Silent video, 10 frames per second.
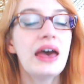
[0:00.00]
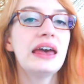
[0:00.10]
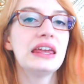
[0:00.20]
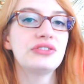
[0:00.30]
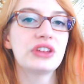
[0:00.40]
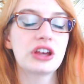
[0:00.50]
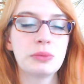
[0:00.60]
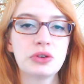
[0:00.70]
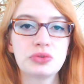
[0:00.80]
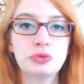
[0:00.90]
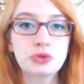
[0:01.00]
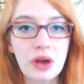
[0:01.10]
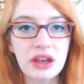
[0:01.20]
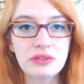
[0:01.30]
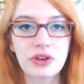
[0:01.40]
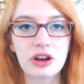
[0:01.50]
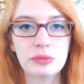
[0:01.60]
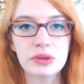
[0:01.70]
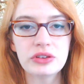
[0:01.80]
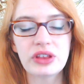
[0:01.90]
If they're coming from dry
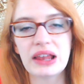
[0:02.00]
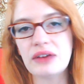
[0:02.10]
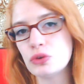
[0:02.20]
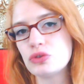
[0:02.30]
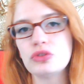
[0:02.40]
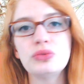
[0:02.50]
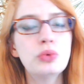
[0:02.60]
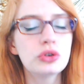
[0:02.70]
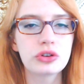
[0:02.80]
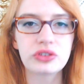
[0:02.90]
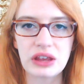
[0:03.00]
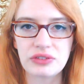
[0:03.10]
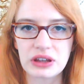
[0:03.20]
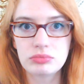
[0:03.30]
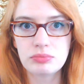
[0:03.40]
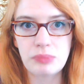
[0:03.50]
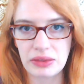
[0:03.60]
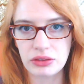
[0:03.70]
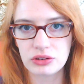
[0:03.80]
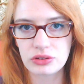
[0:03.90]
environments, they'll have all sorts of water-saving
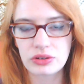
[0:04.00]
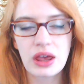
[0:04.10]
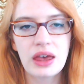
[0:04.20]
methods.